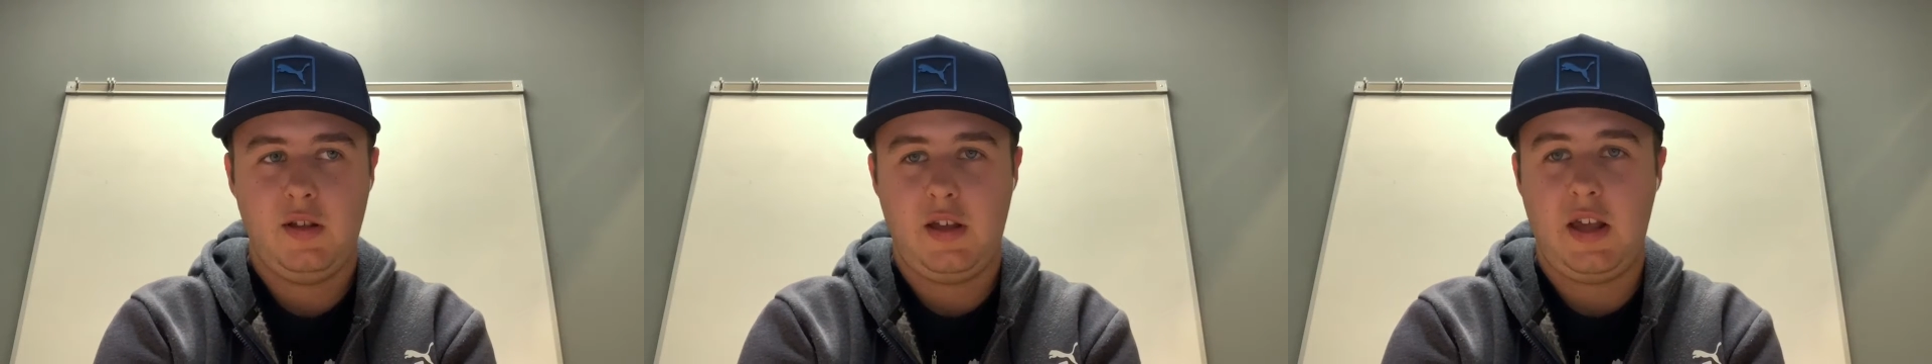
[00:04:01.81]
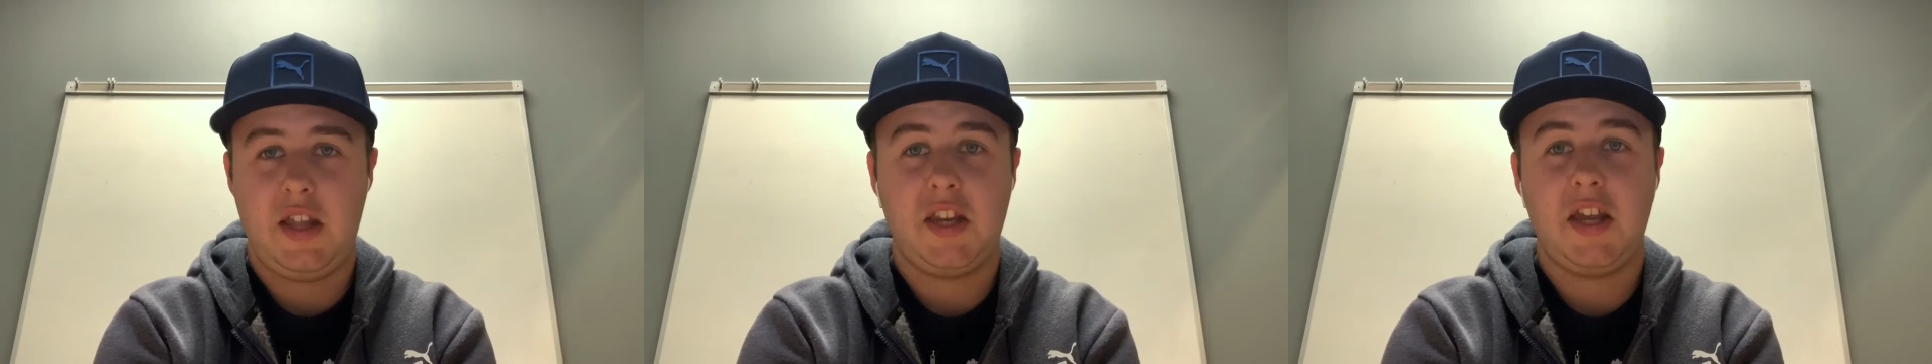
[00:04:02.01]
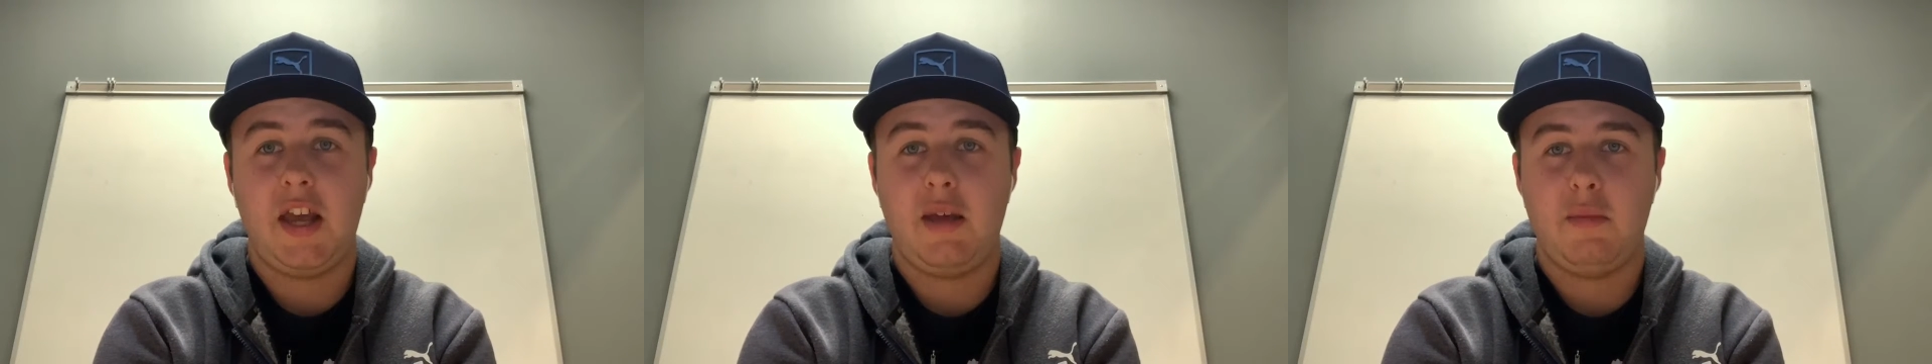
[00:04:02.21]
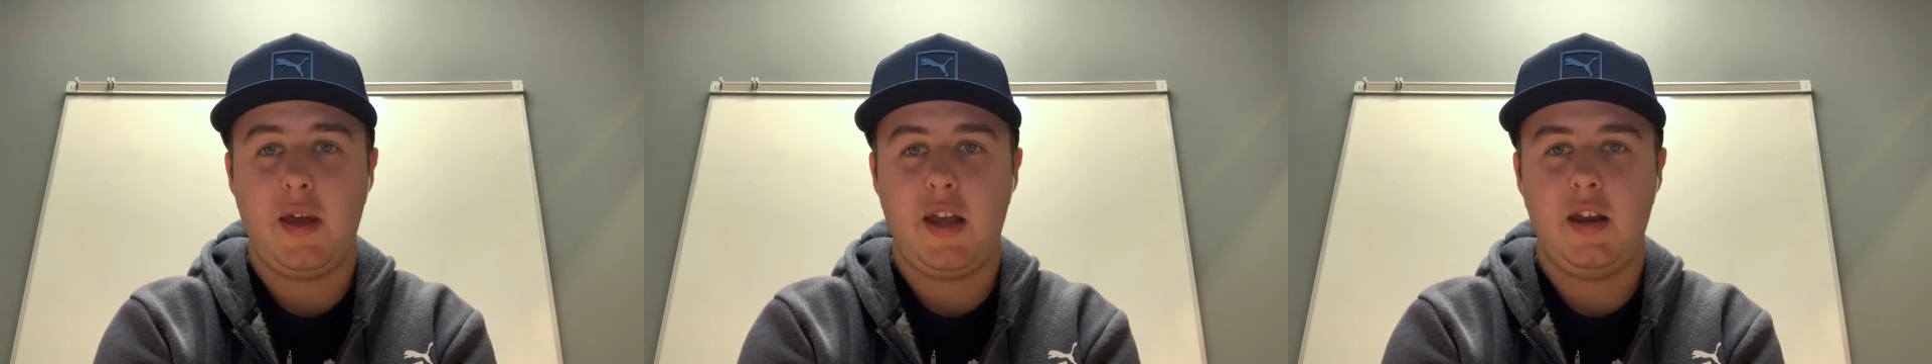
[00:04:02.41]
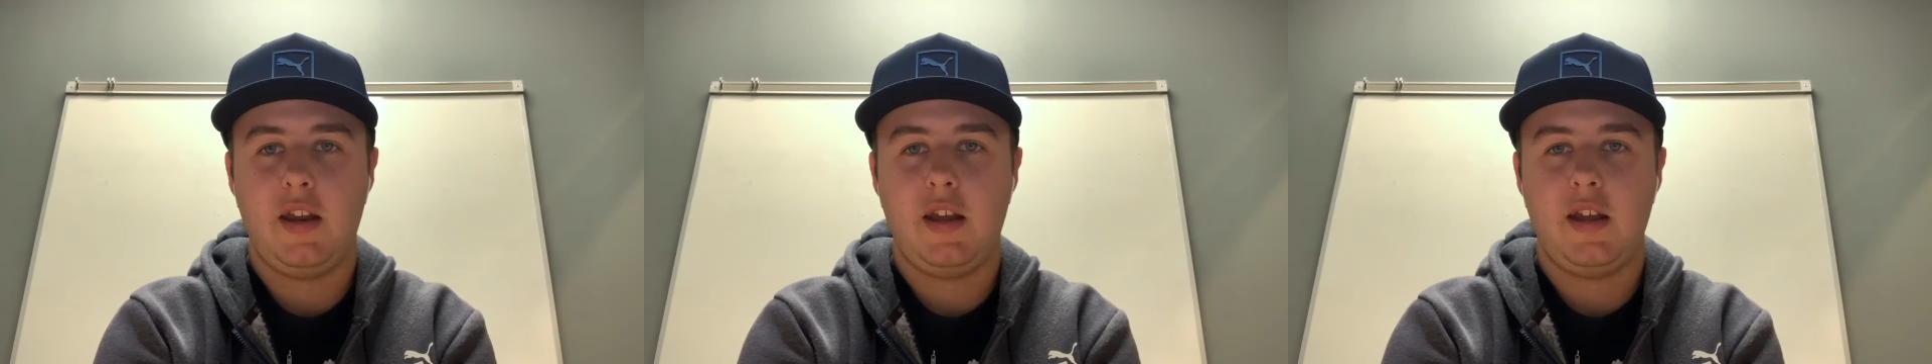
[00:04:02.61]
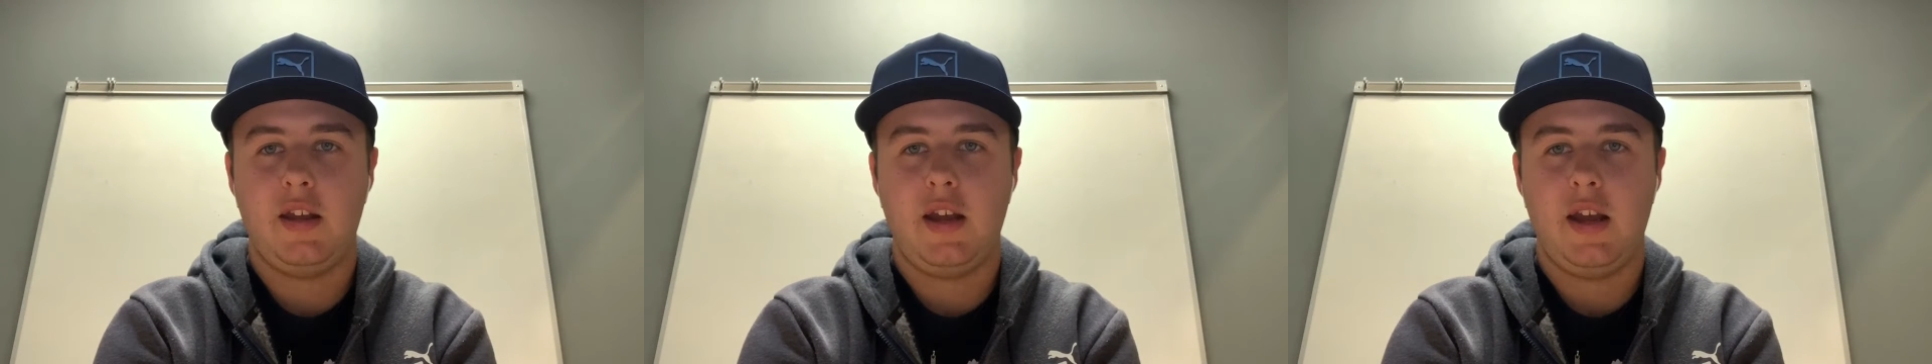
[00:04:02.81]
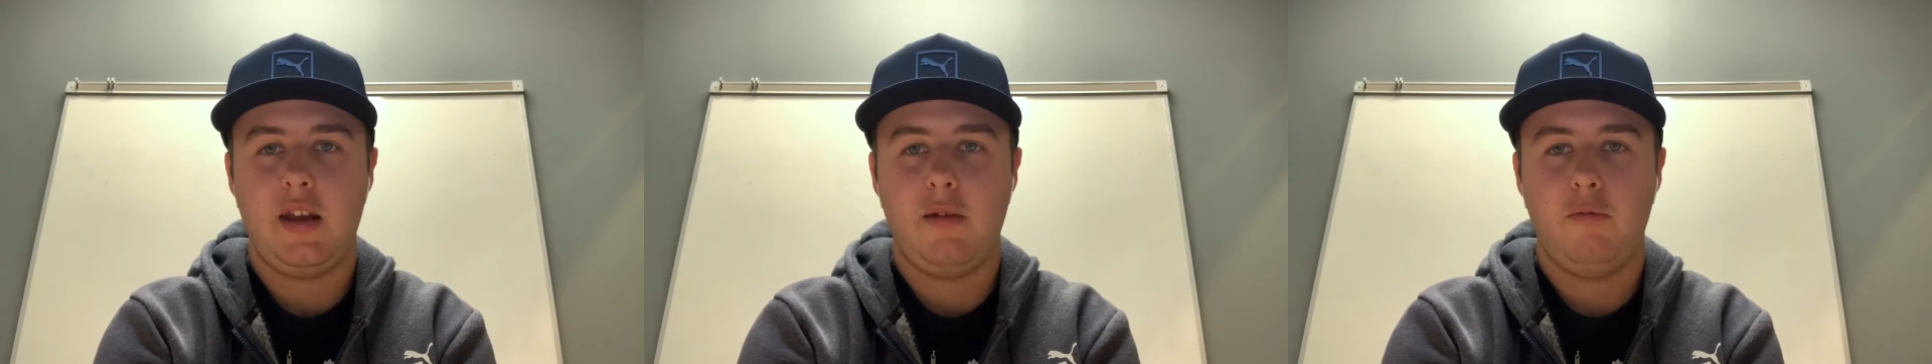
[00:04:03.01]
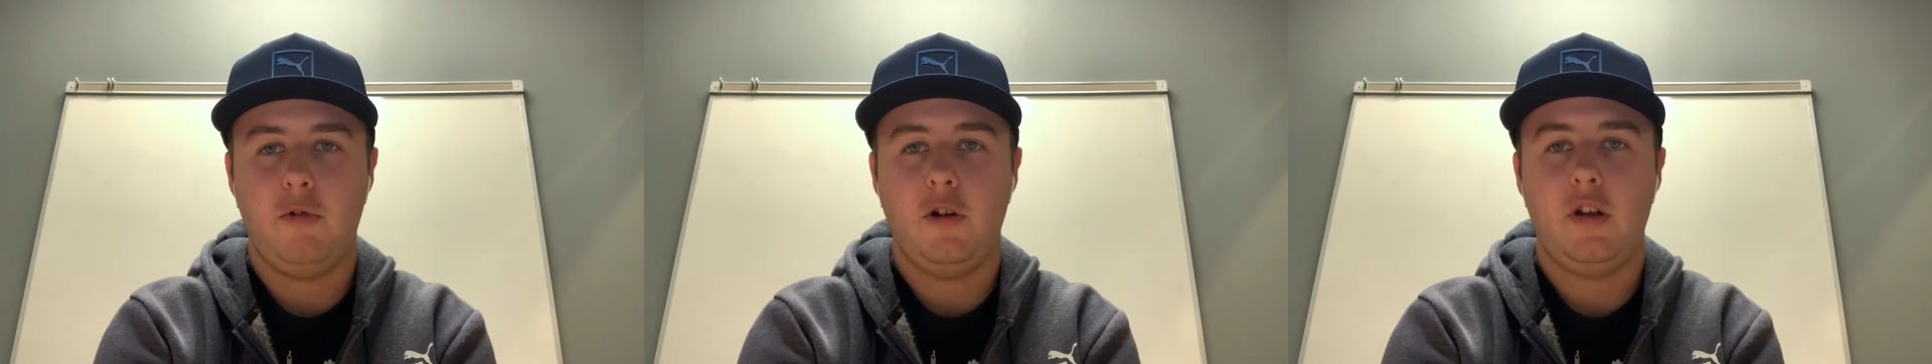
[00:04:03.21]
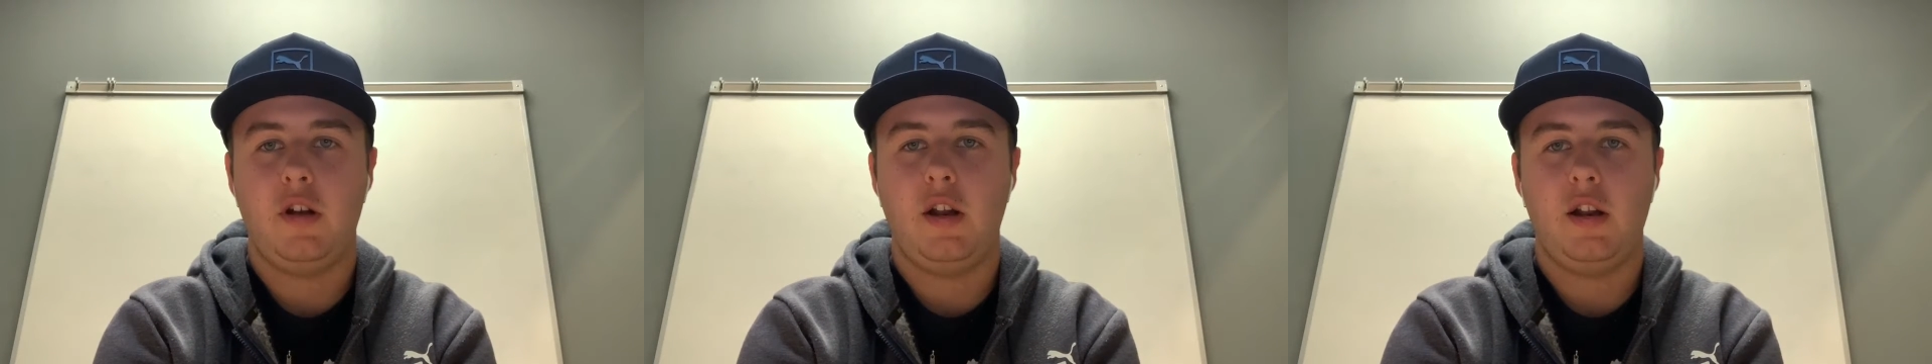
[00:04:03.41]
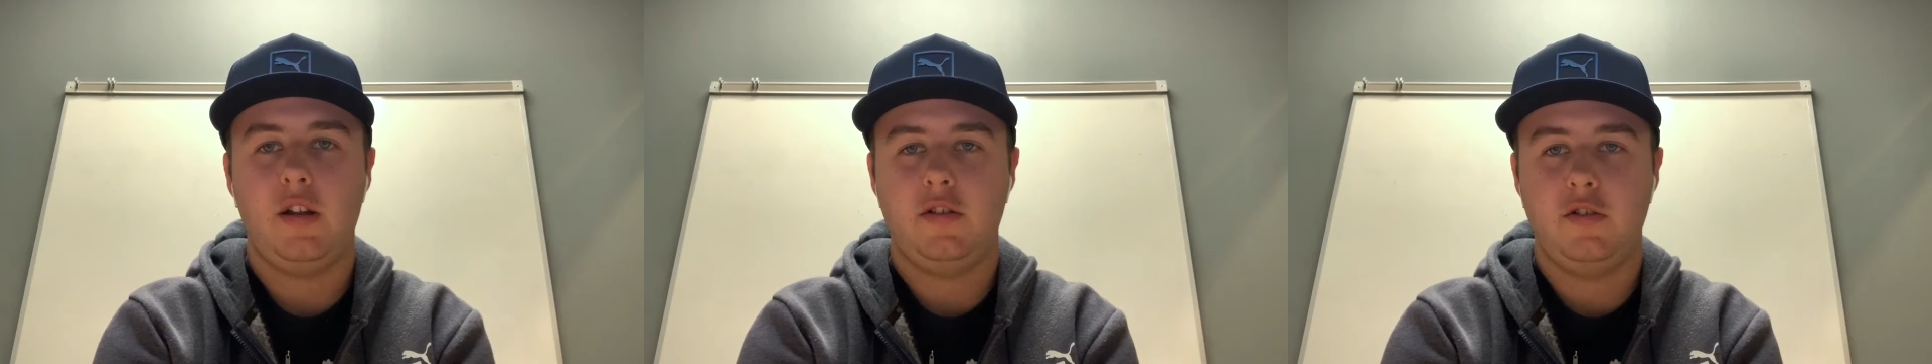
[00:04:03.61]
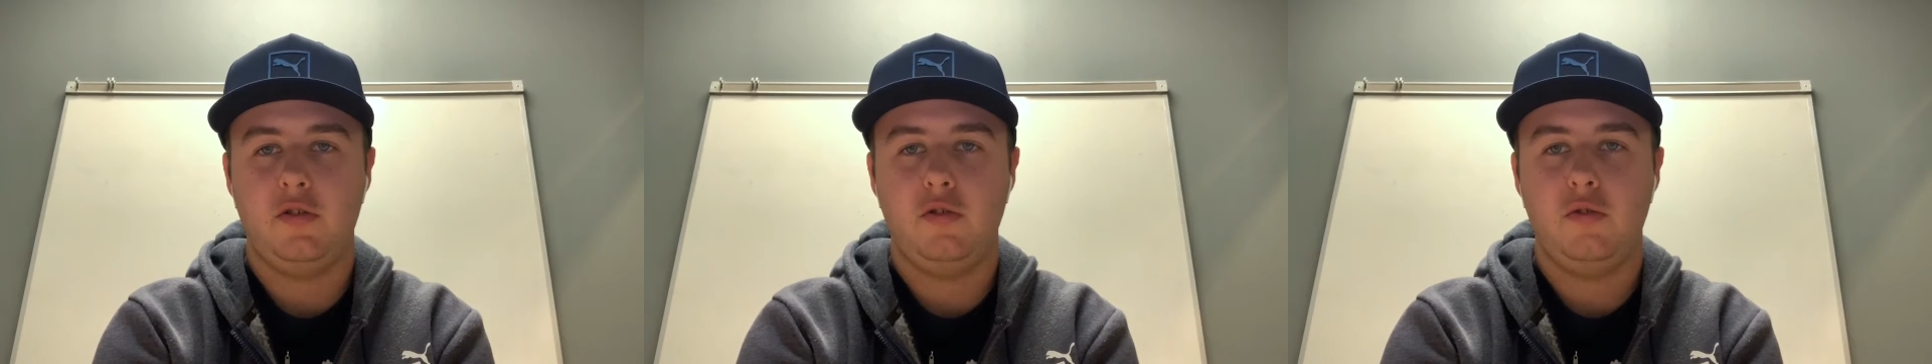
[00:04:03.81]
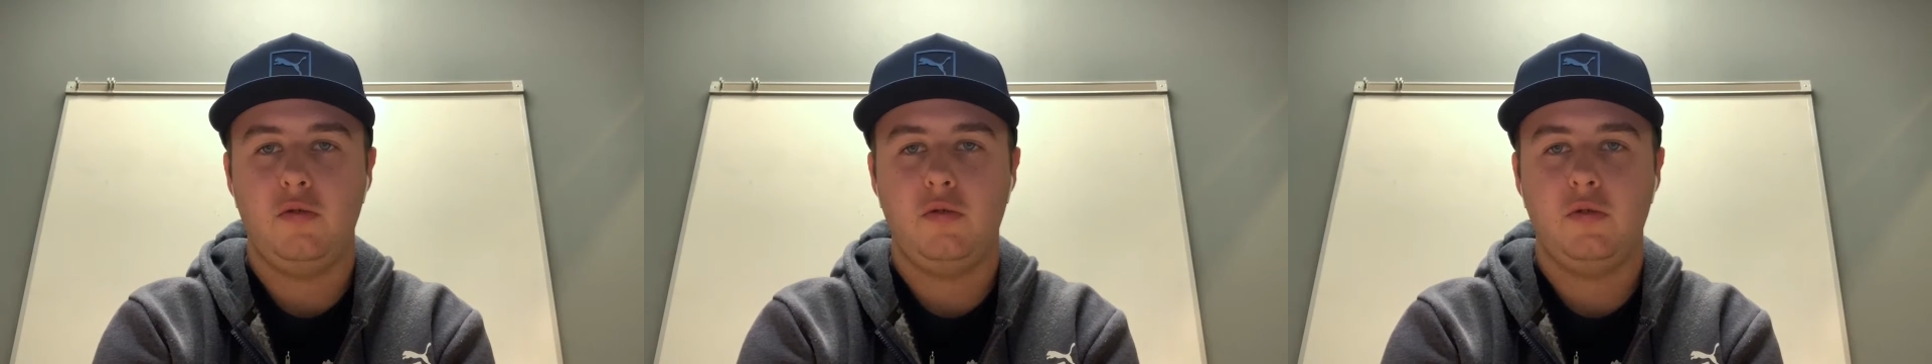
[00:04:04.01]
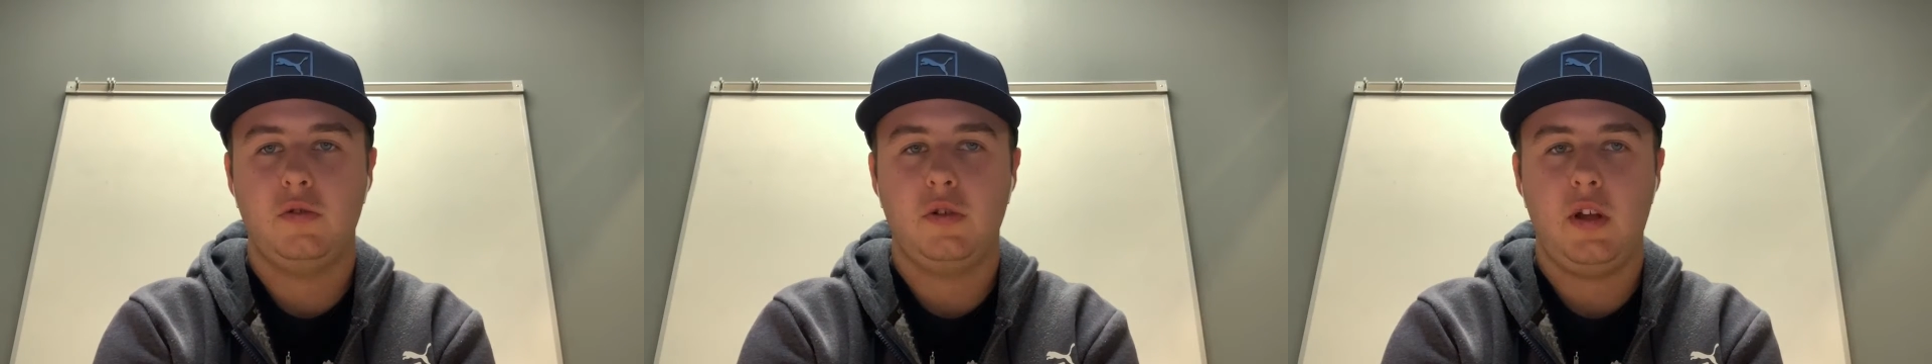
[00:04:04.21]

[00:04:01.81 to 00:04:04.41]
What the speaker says: in game 80 and 81 and 82